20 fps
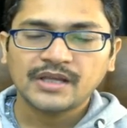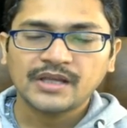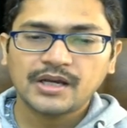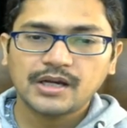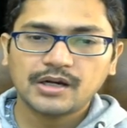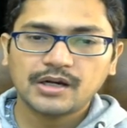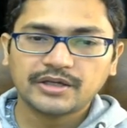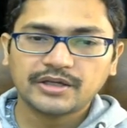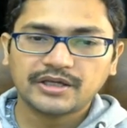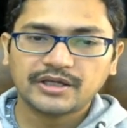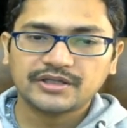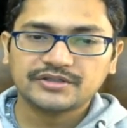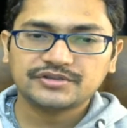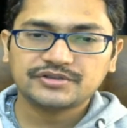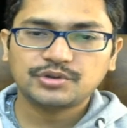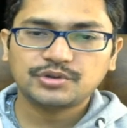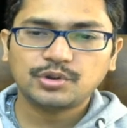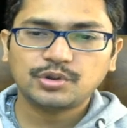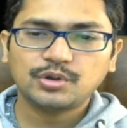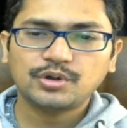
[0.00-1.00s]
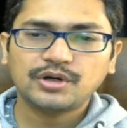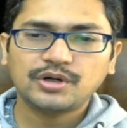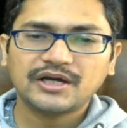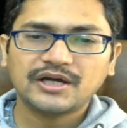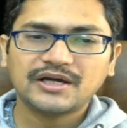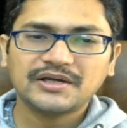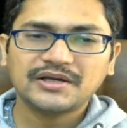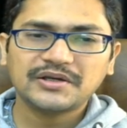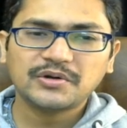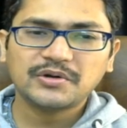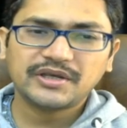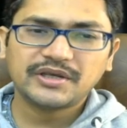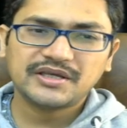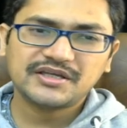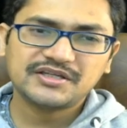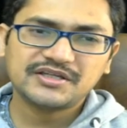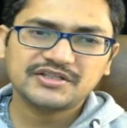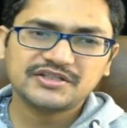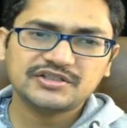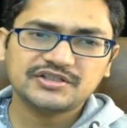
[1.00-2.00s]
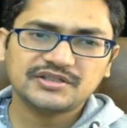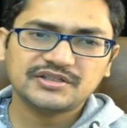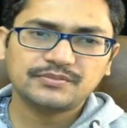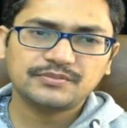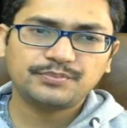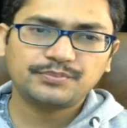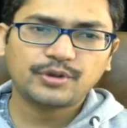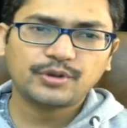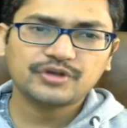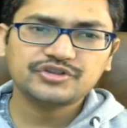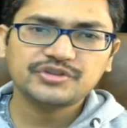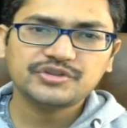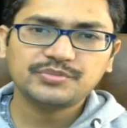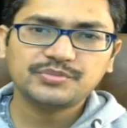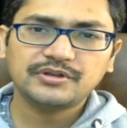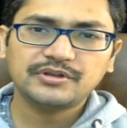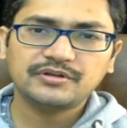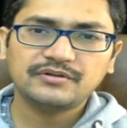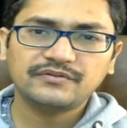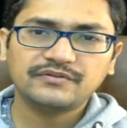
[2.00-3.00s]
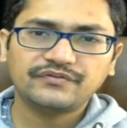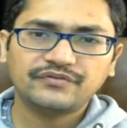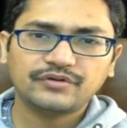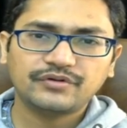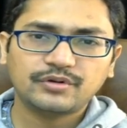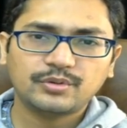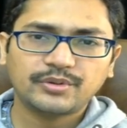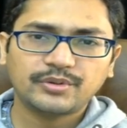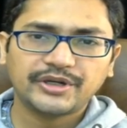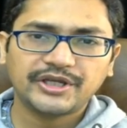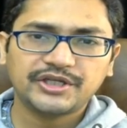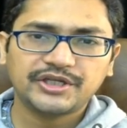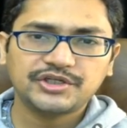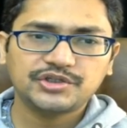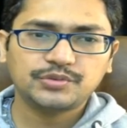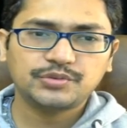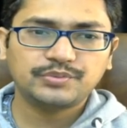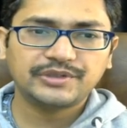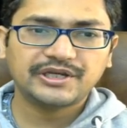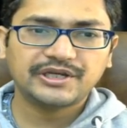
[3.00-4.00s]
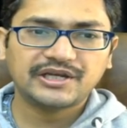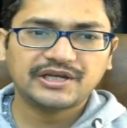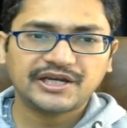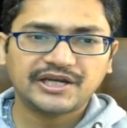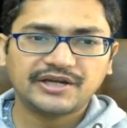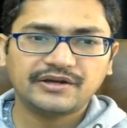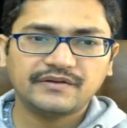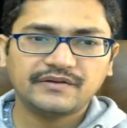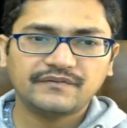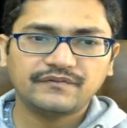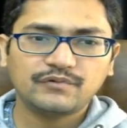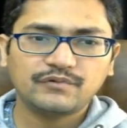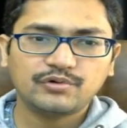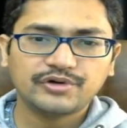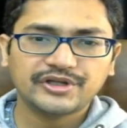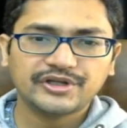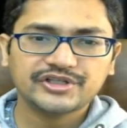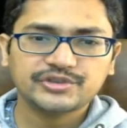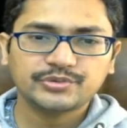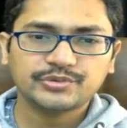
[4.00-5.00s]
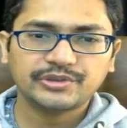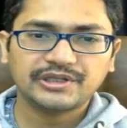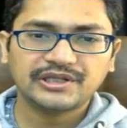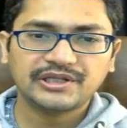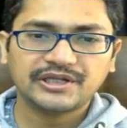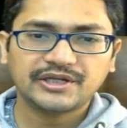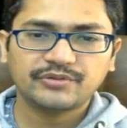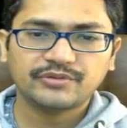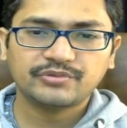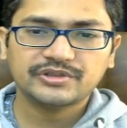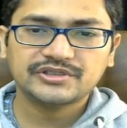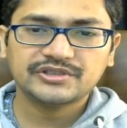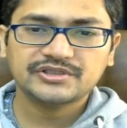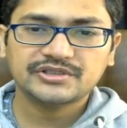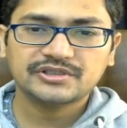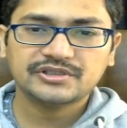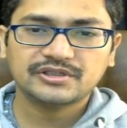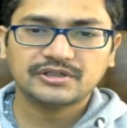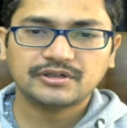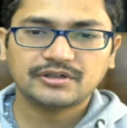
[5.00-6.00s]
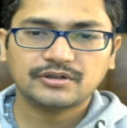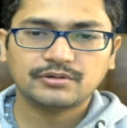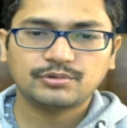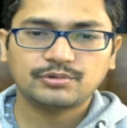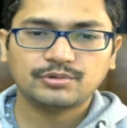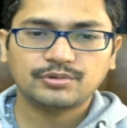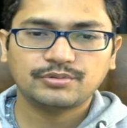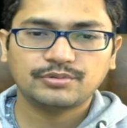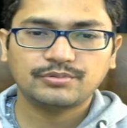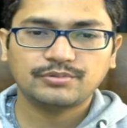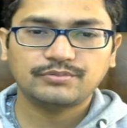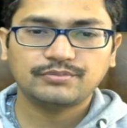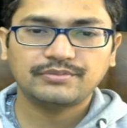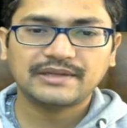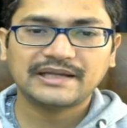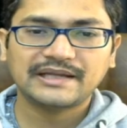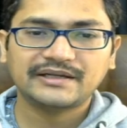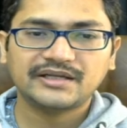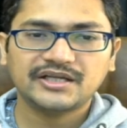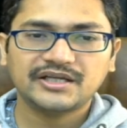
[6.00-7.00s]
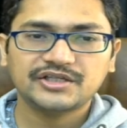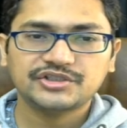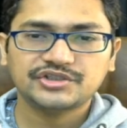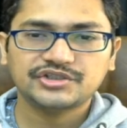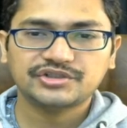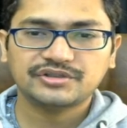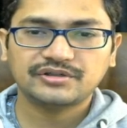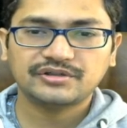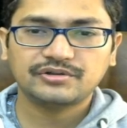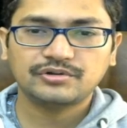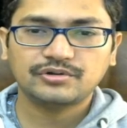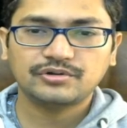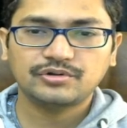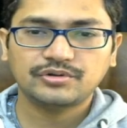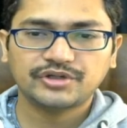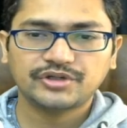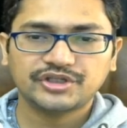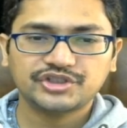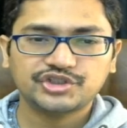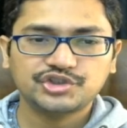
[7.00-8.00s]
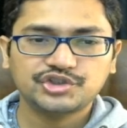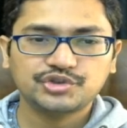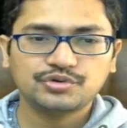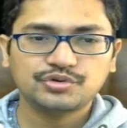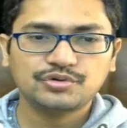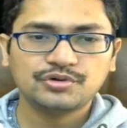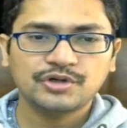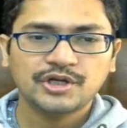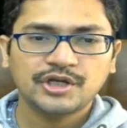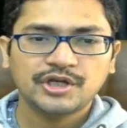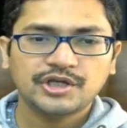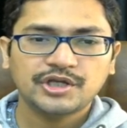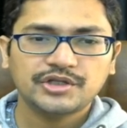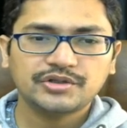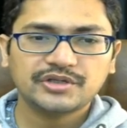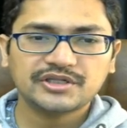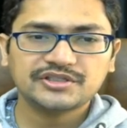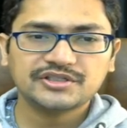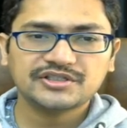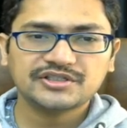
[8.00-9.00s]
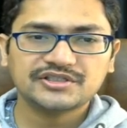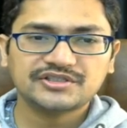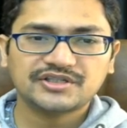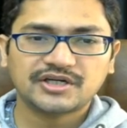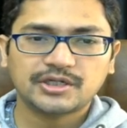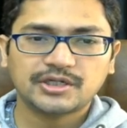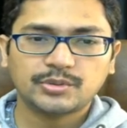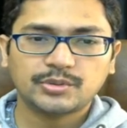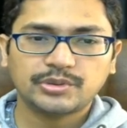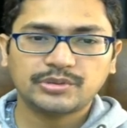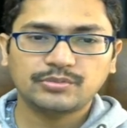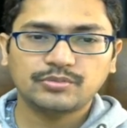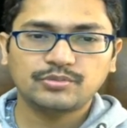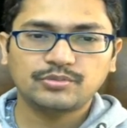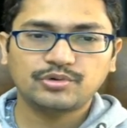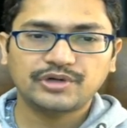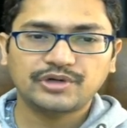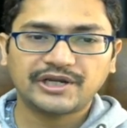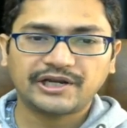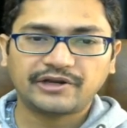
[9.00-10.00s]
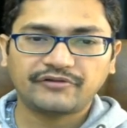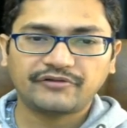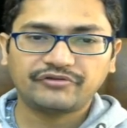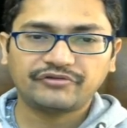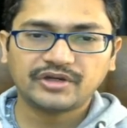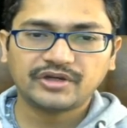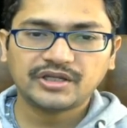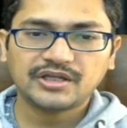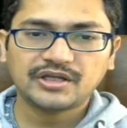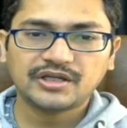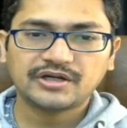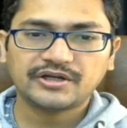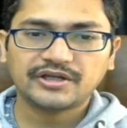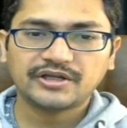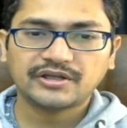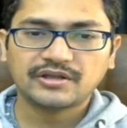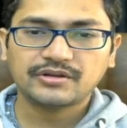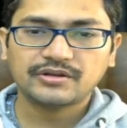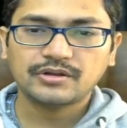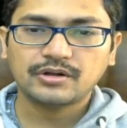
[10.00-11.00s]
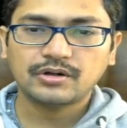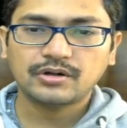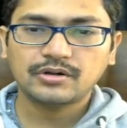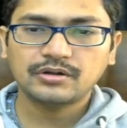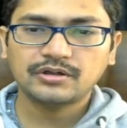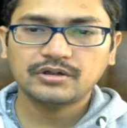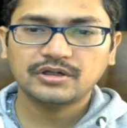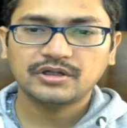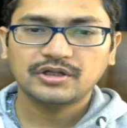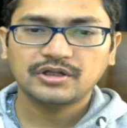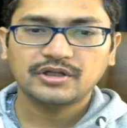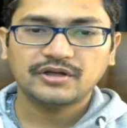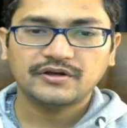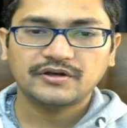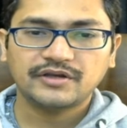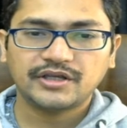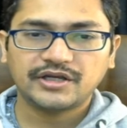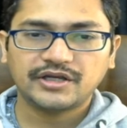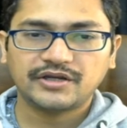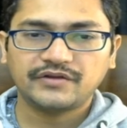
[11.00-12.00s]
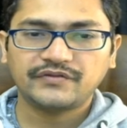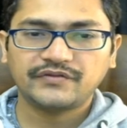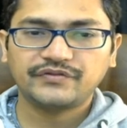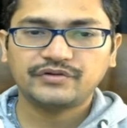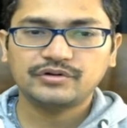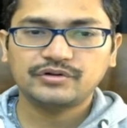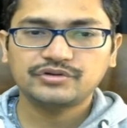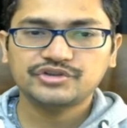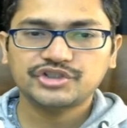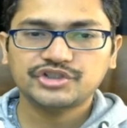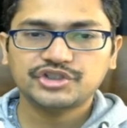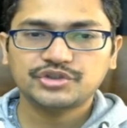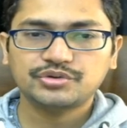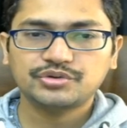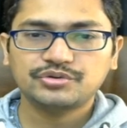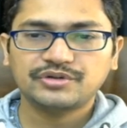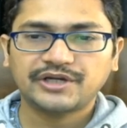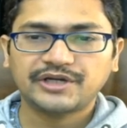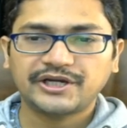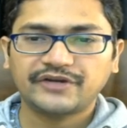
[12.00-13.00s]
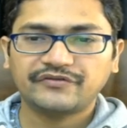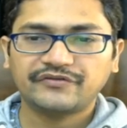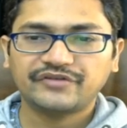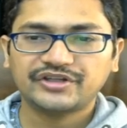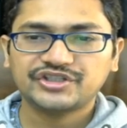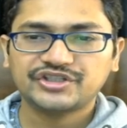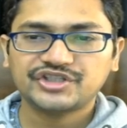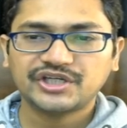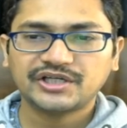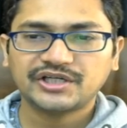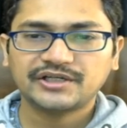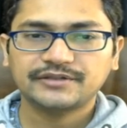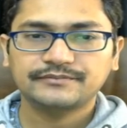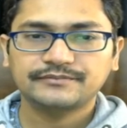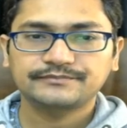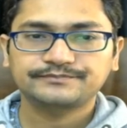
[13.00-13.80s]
Okay, so okay, it is possible for white to play knight d4 as well, and once black takes rook h2, you can just start with move knight f3, attacking the rook, and if rook g2, knight e5 check,